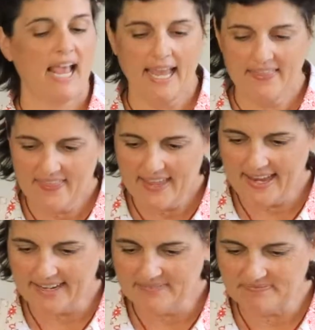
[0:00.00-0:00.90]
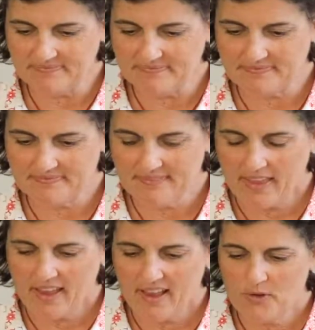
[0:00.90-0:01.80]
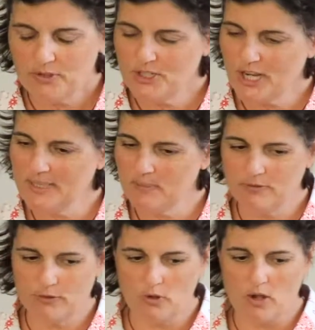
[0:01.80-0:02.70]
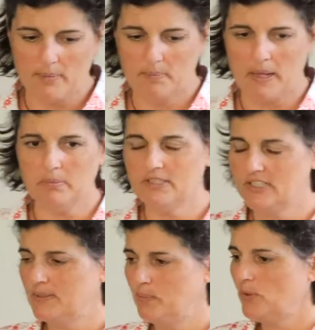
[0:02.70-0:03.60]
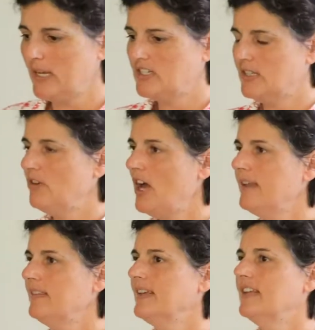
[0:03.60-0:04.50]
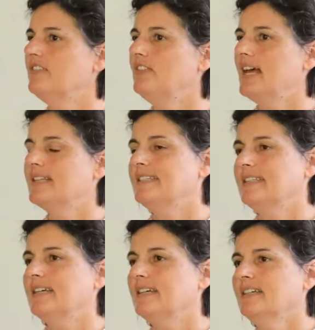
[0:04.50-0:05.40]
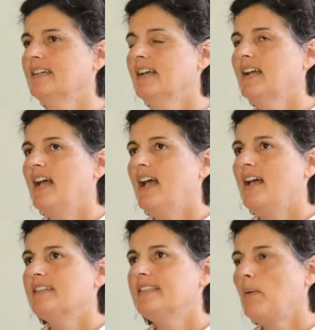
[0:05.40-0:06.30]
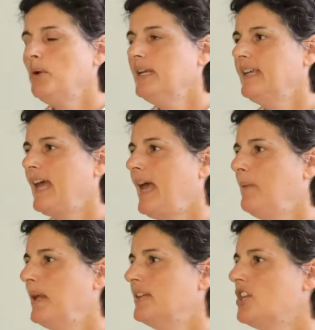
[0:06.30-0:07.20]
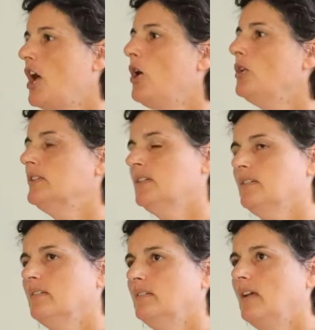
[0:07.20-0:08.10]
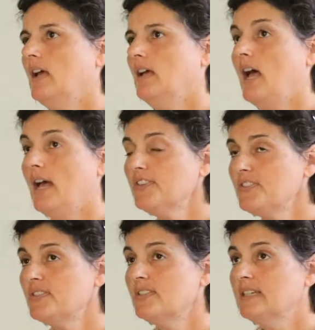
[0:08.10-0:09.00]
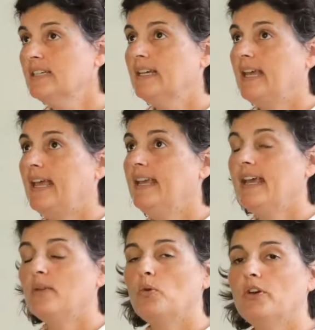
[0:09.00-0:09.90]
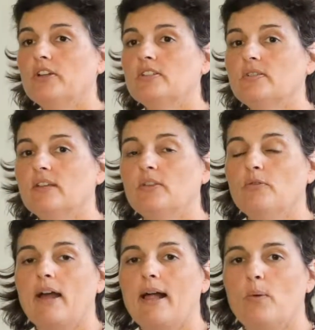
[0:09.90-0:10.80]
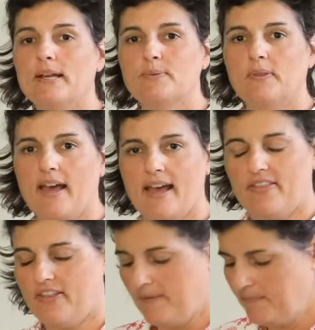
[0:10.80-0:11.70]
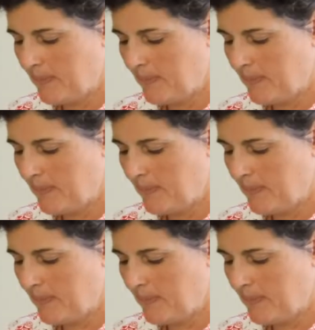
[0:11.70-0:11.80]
then, just before I published this book, actually right at the end of last year, somebody came and told us he had worked in the railways with Arthur,